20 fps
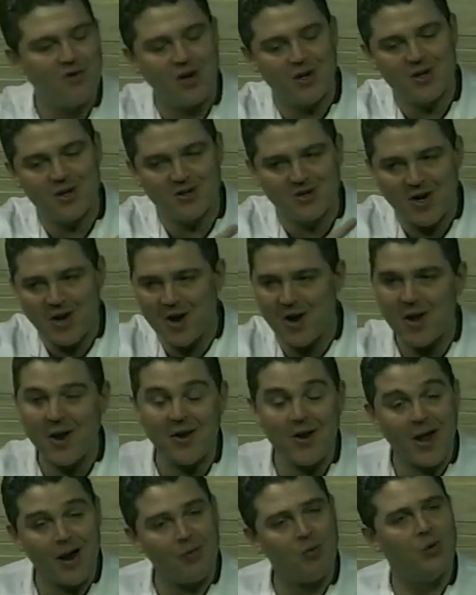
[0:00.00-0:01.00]
onions,
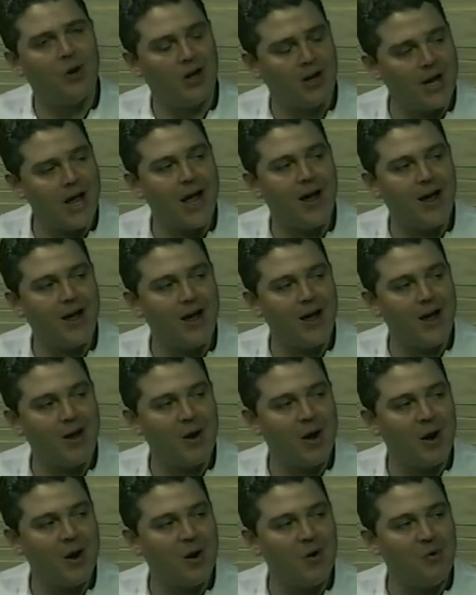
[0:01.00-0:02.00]
and that really,
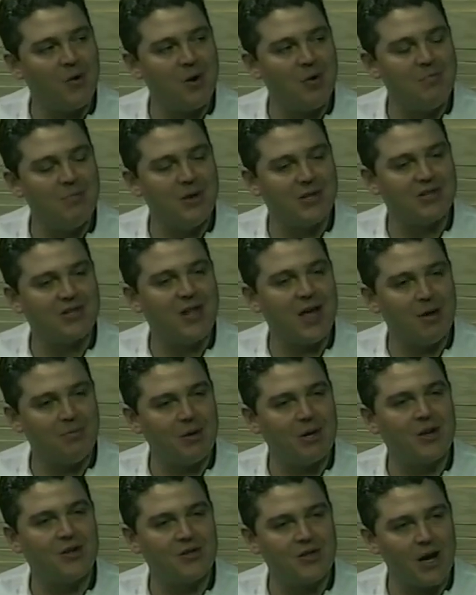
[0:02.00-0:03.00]
I don't want to miss that
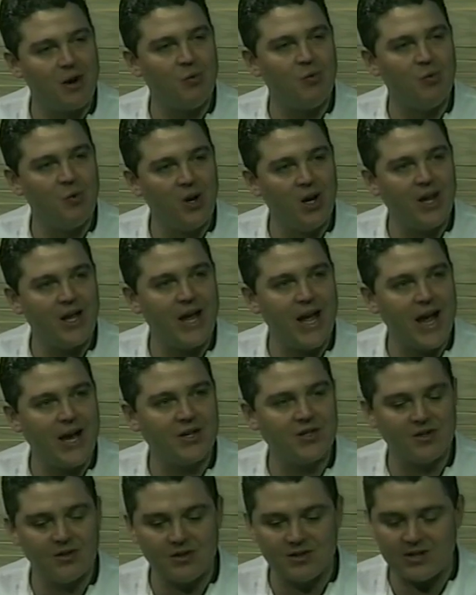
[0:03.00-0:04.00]
because that really
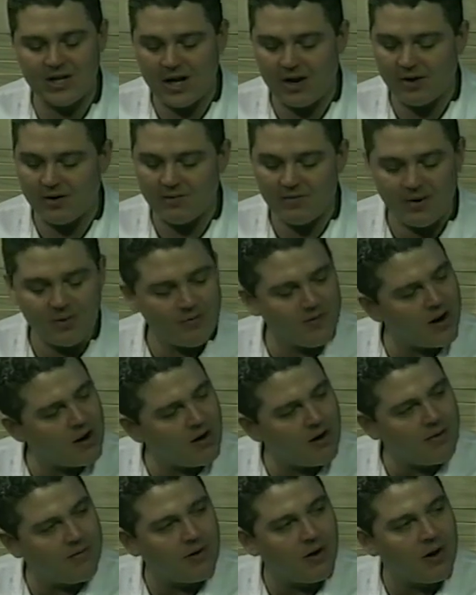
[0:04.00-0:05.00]
adds to the salad.
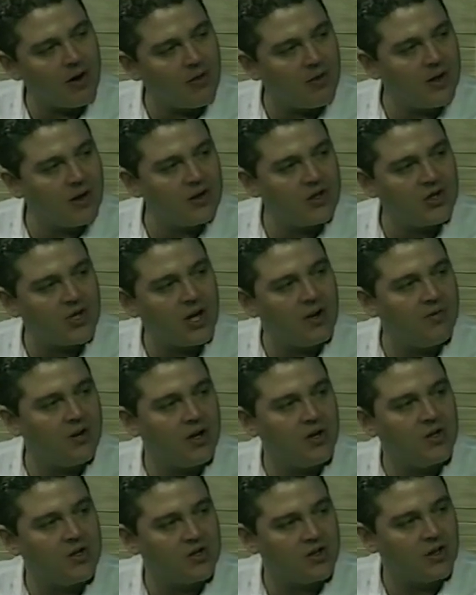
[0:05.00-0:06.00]
Very, very thin shaved
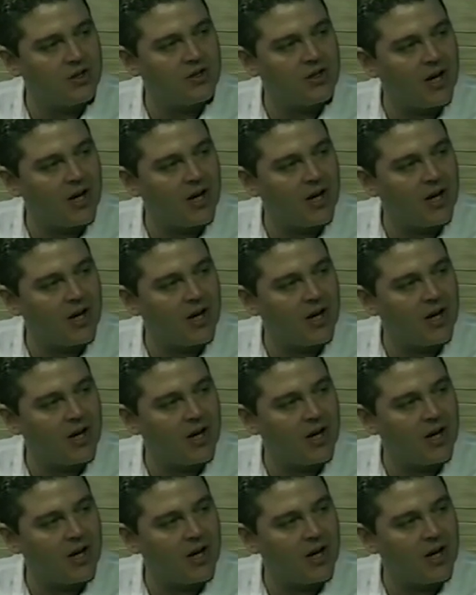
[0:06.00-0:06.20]
onions on top.